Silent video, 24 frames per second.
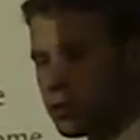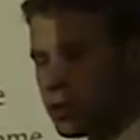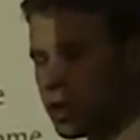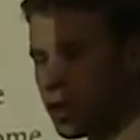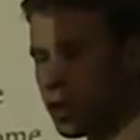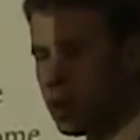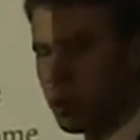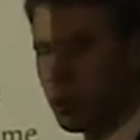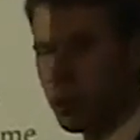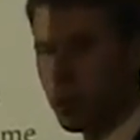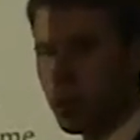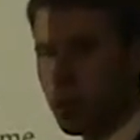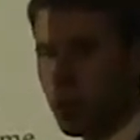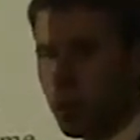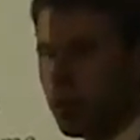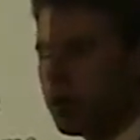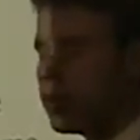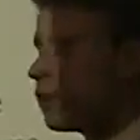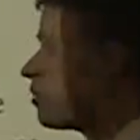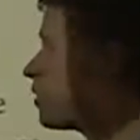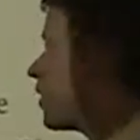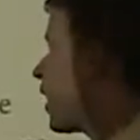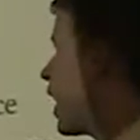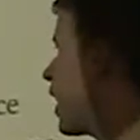you're
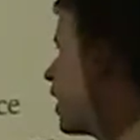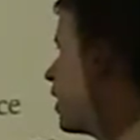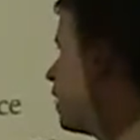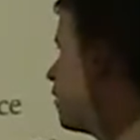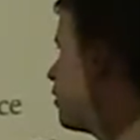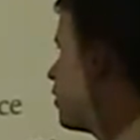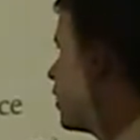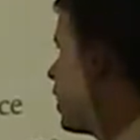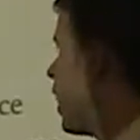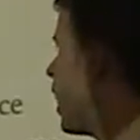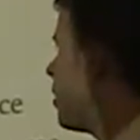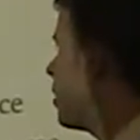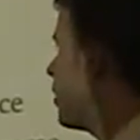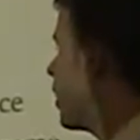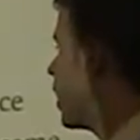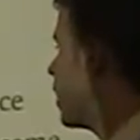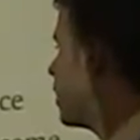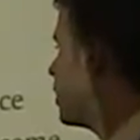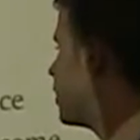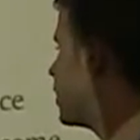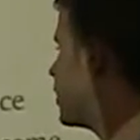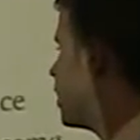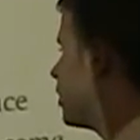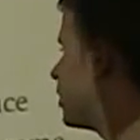rewarded for that, and if you're not
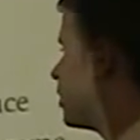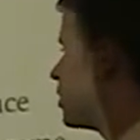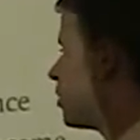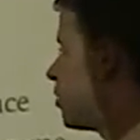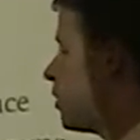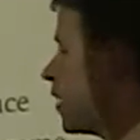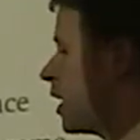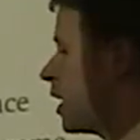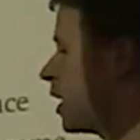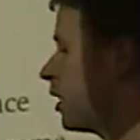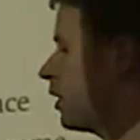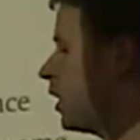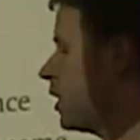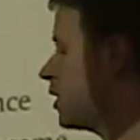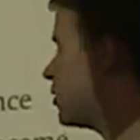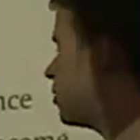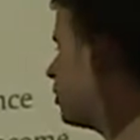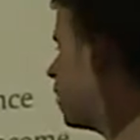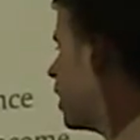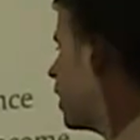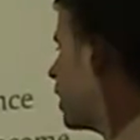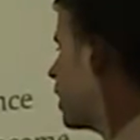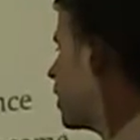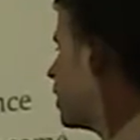making sales, you're making less
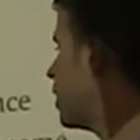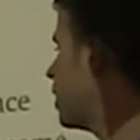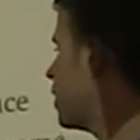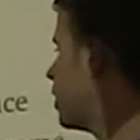money.